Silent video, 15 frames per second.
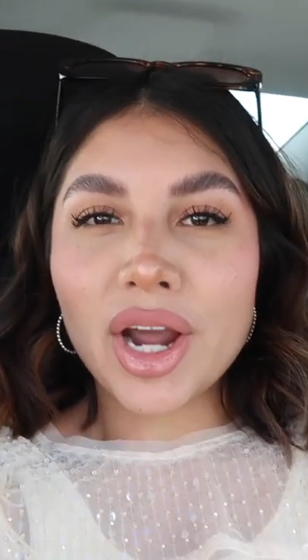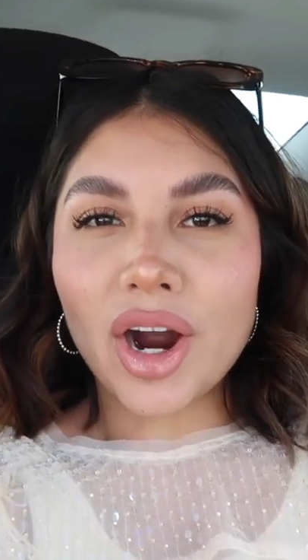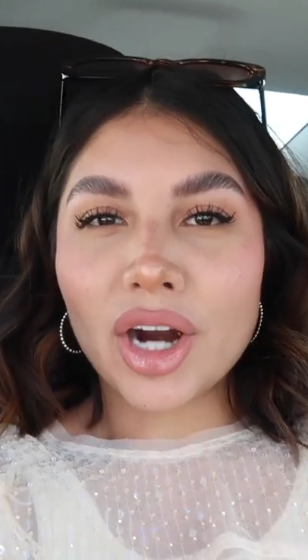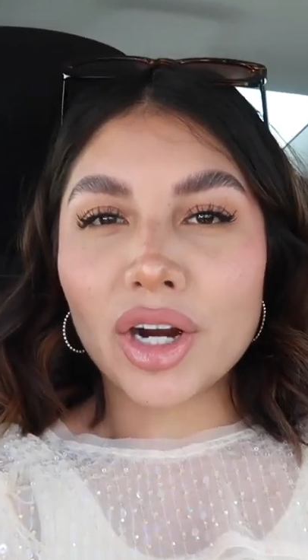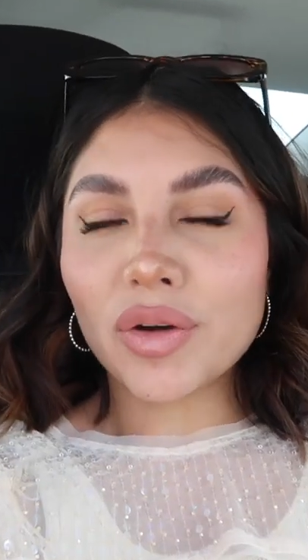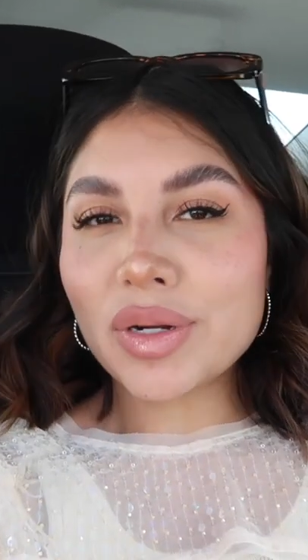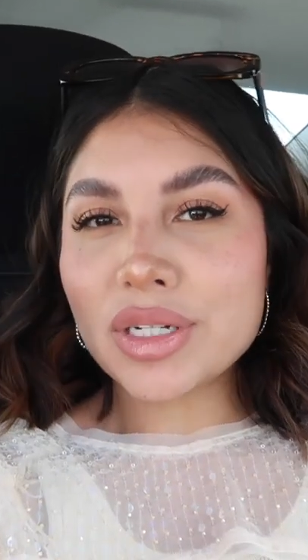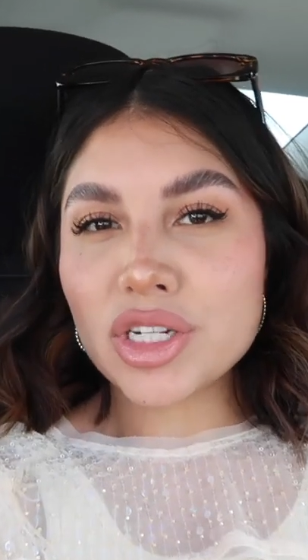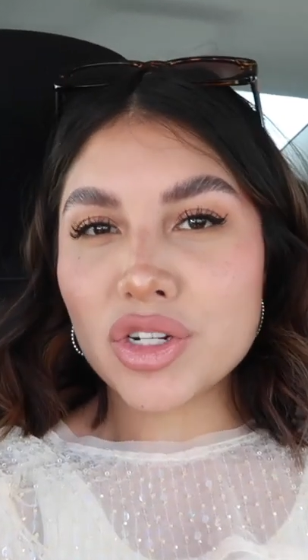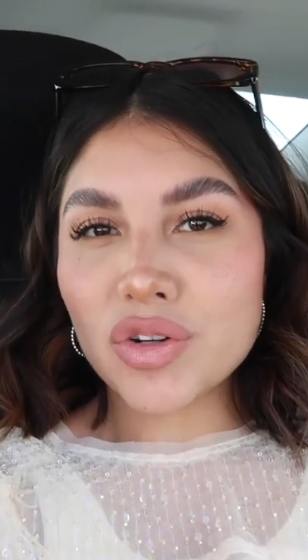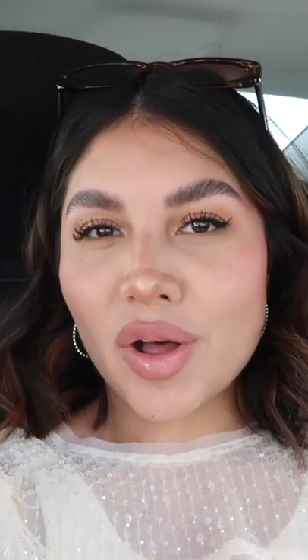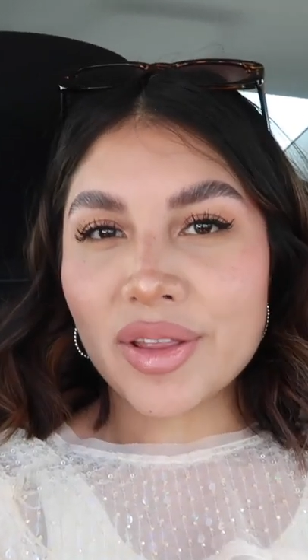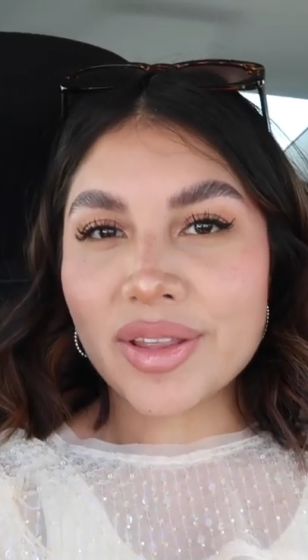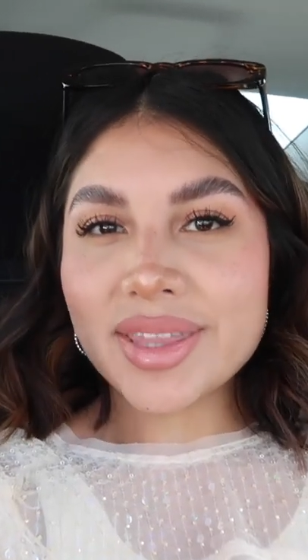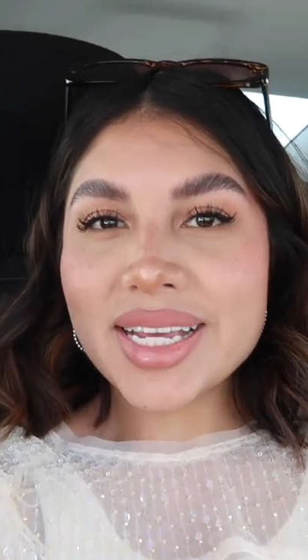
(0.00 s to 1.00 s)
are going to do
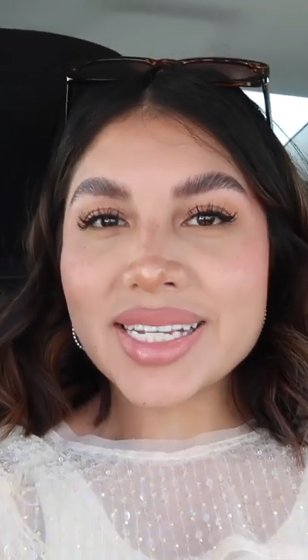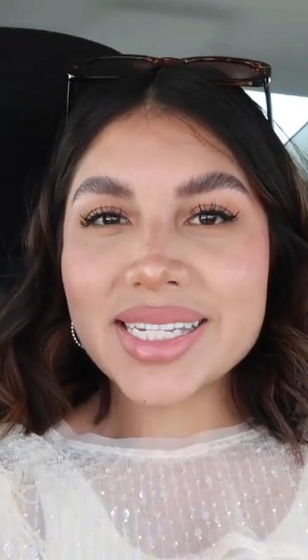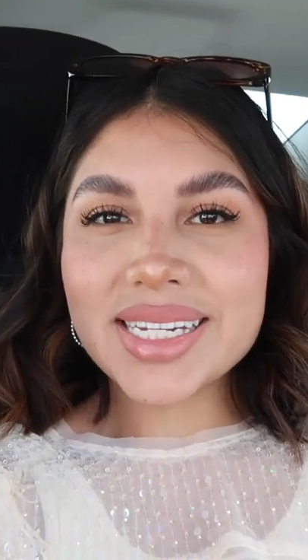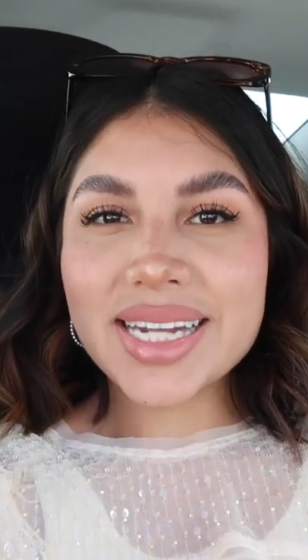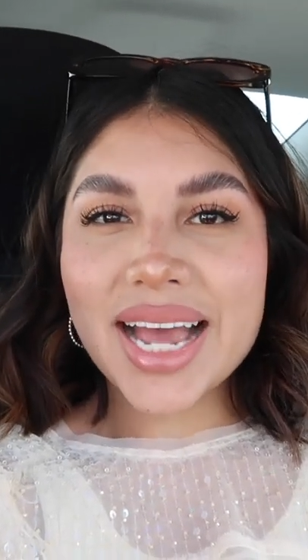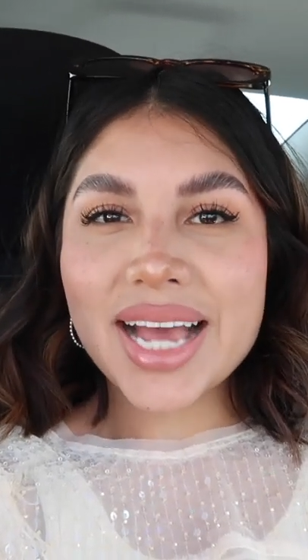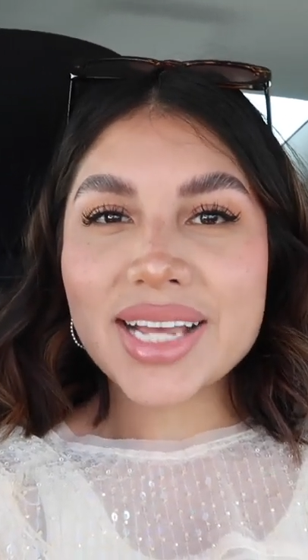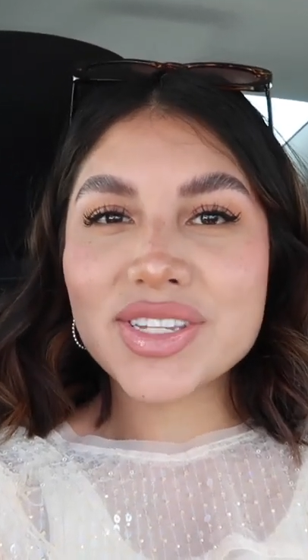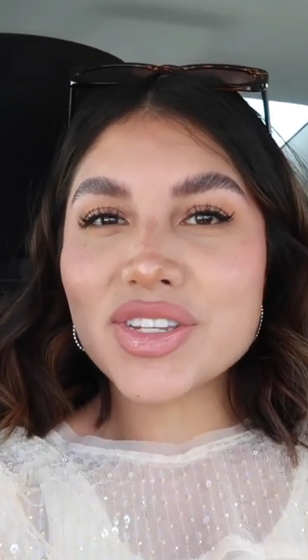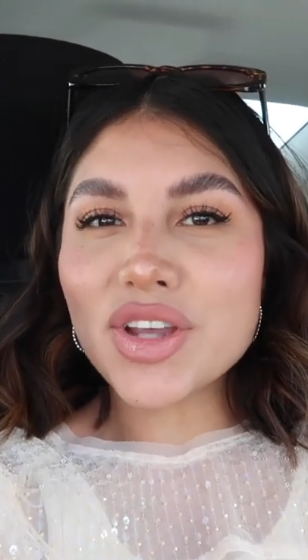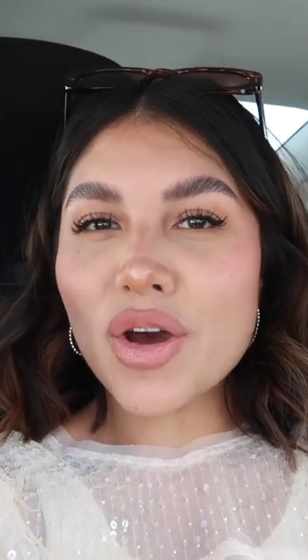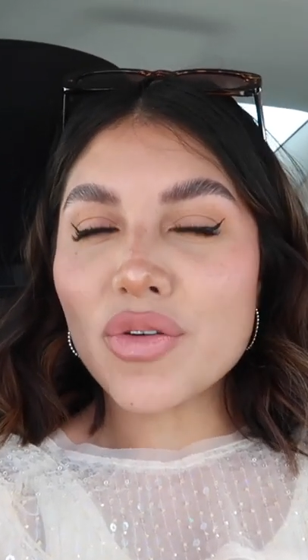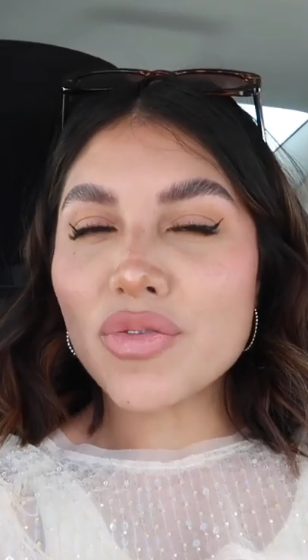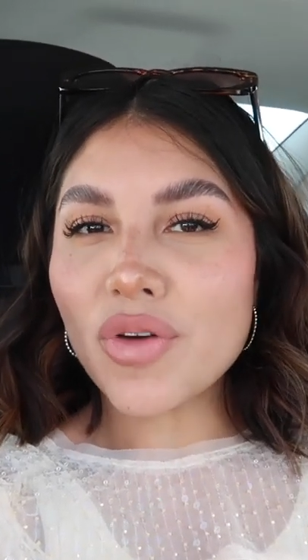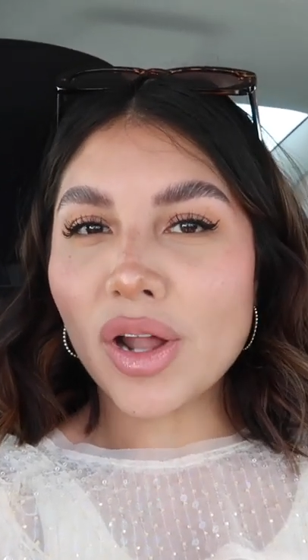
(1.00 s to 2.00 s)
all the things today,
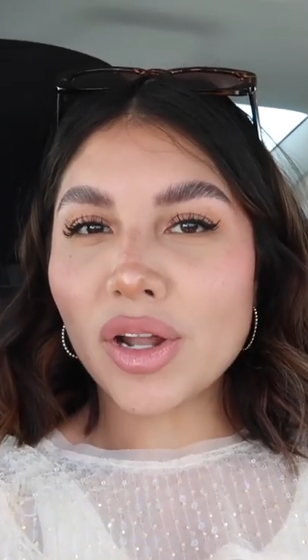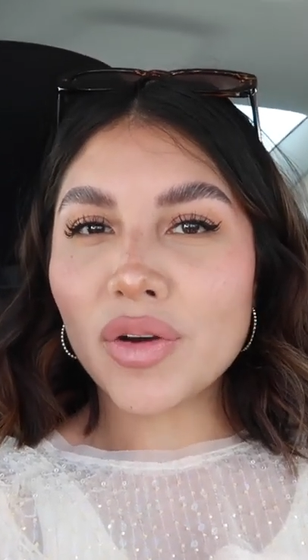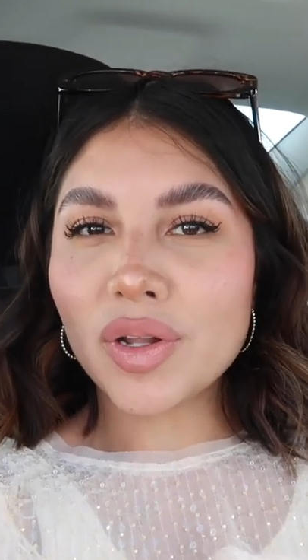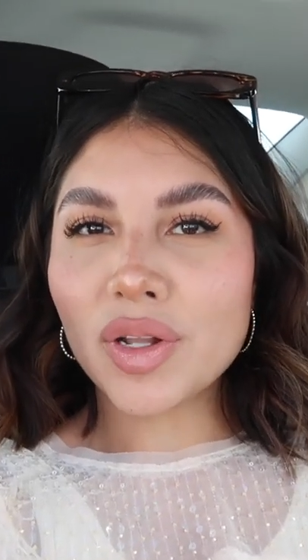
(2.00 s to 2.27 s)
so follow